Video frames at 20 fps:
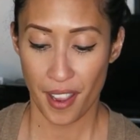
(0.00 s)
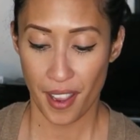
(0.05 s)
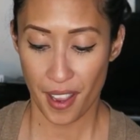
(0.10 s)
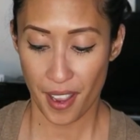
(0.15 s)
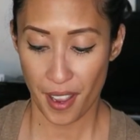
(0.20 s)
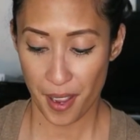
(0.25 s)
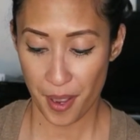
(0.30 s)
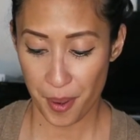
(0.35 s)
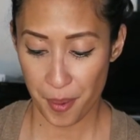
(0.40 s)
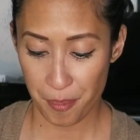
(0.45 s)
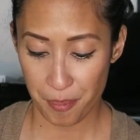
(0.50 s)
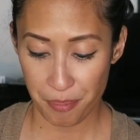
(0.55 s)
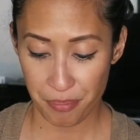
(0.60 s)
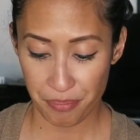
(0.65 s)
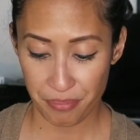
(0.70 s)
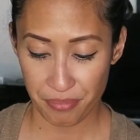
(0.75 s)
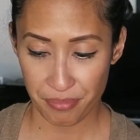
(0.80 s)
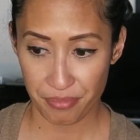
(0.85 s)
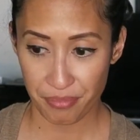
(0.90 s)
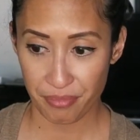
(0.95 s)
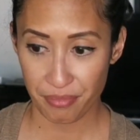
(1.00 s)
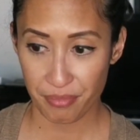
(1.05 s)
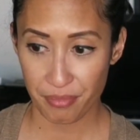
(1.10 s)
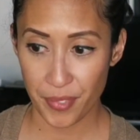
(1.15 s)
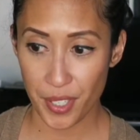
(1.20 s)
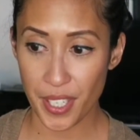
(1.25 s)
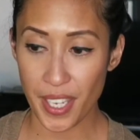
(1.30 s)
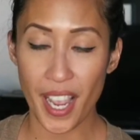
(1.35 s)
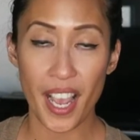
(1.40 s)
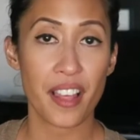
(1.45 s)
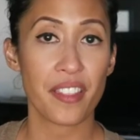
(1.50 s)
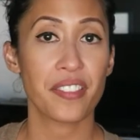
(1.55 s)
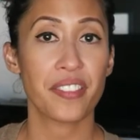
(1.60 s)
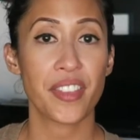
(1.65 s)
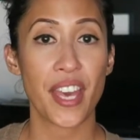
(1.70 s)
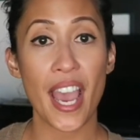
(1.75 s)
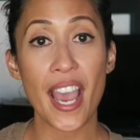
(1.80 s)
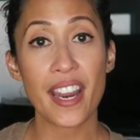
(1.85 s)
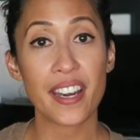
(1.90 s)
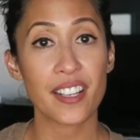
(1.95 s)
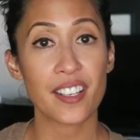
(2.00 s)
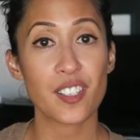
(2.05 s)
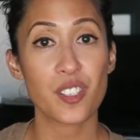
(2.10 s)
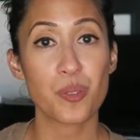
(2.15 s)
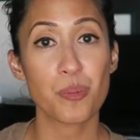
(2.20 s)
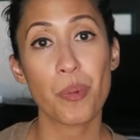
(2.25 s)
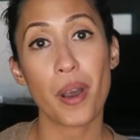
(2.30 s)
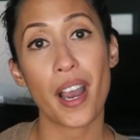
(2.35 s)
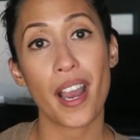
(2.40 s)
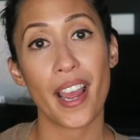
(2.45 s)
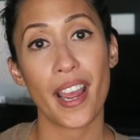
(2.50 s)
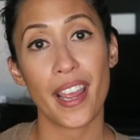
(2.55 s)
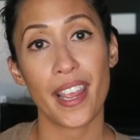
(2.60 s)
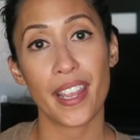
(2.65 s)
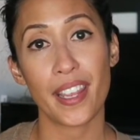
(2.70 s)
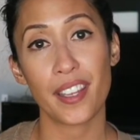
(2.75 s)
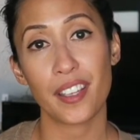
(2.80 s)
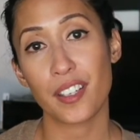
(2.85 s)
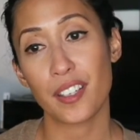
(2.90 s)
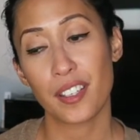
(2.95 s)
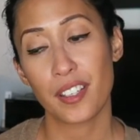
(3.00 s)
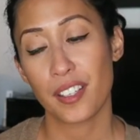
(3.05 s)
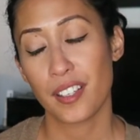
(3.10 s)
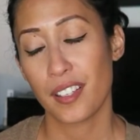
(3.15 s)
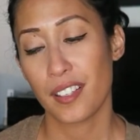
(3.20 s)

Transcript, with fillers: Um, but yeah, that is my